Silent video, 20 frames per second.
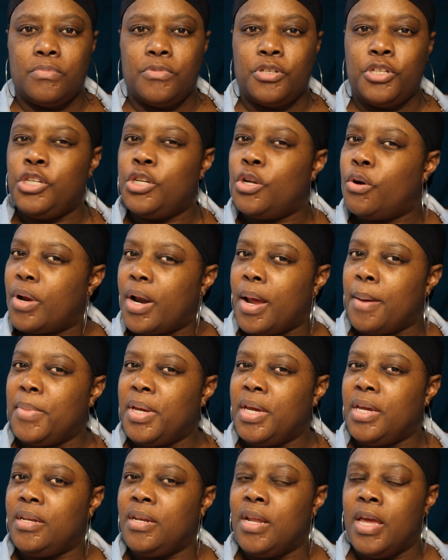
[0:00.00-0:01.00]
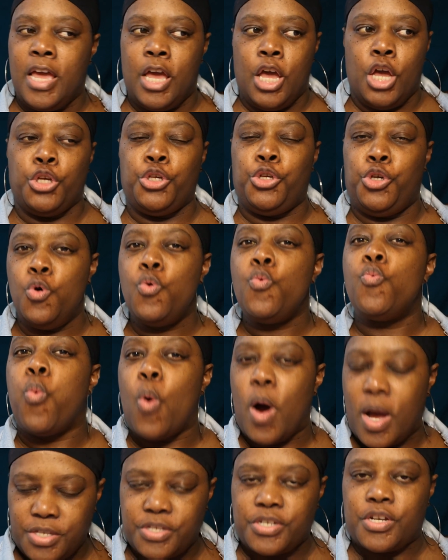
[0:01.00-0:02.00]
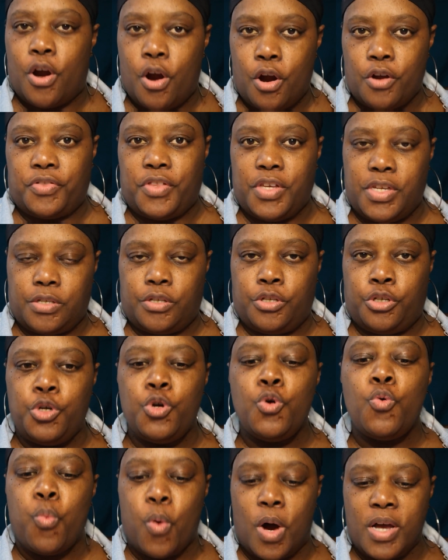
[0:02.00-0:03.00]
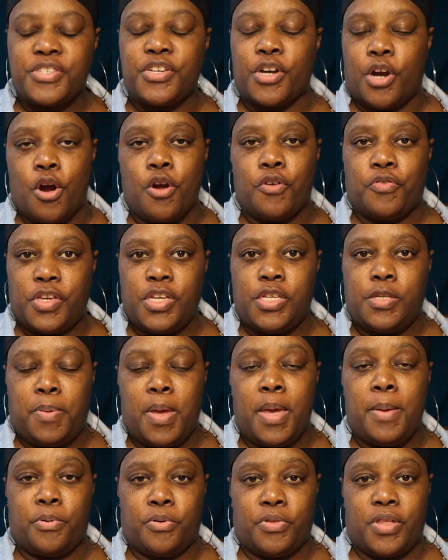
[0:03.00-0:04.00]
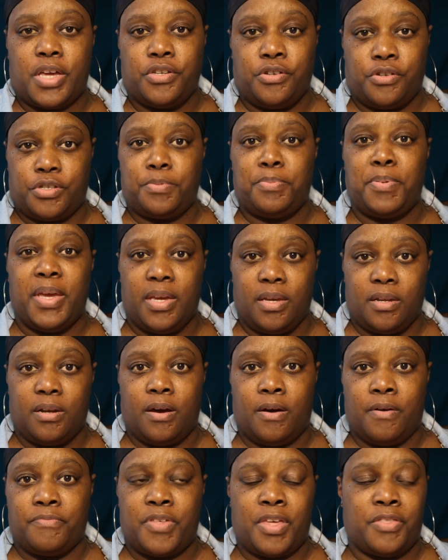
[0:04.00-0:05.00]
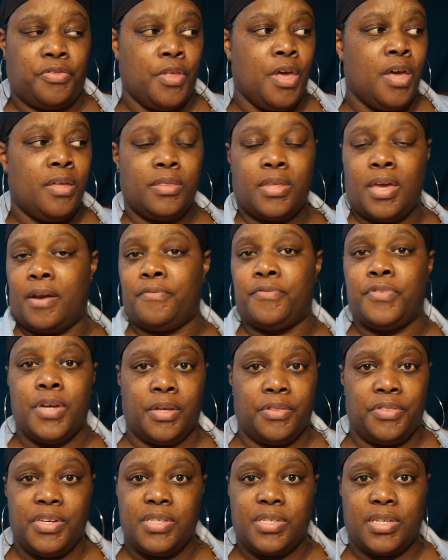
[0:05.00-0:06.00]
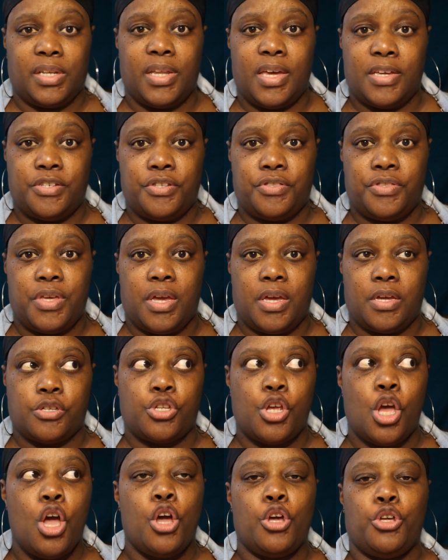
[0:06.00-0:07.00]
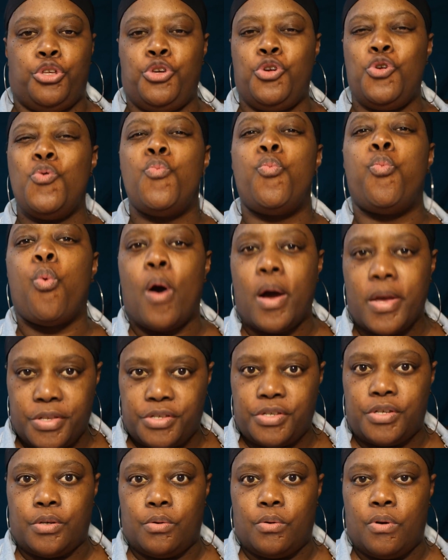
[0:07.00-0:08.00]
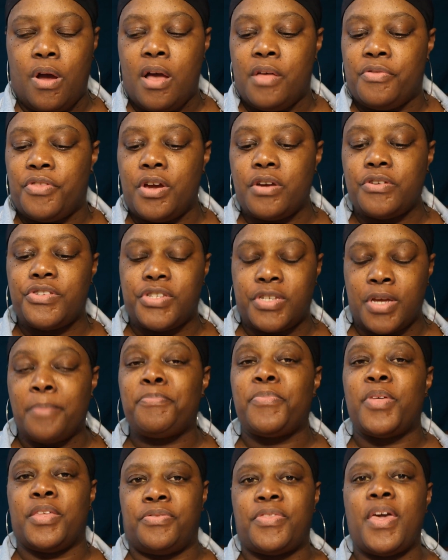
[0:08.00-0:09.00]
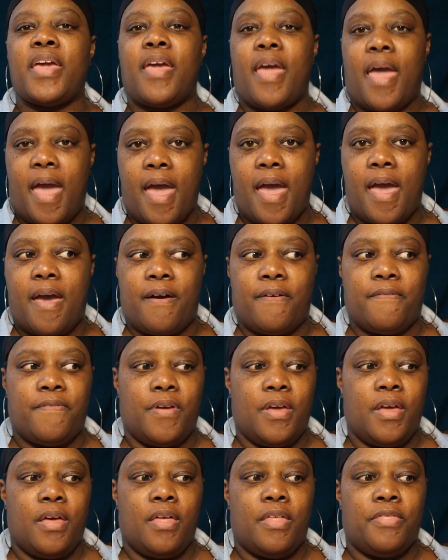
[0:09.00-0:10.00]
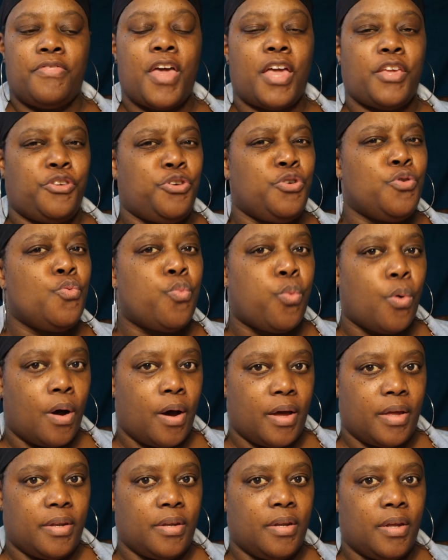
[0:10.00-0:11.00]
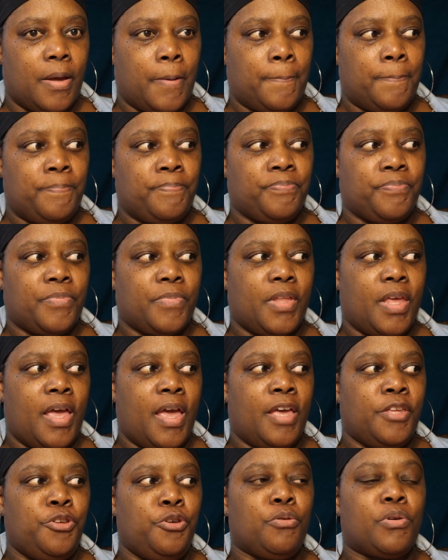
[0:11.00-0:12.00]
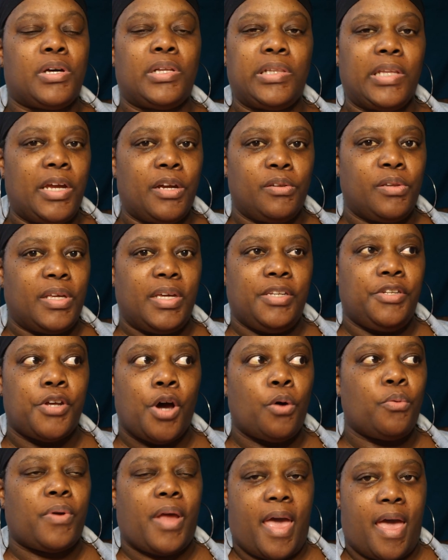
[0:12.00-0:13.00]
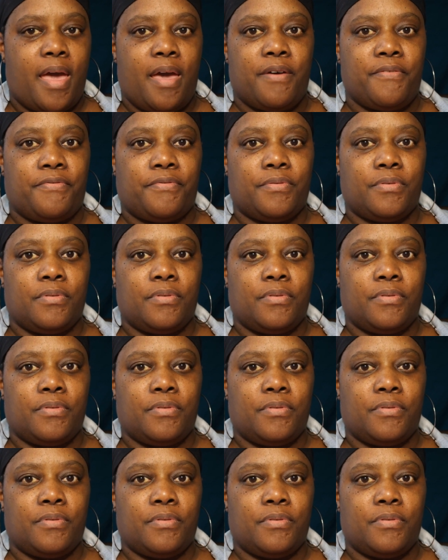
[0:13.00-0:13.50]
Do you know what I mean? You want to hurt these people that you're speaking of, that have done these alleged things. You want to. There's something they have that you want and you clearly don't have.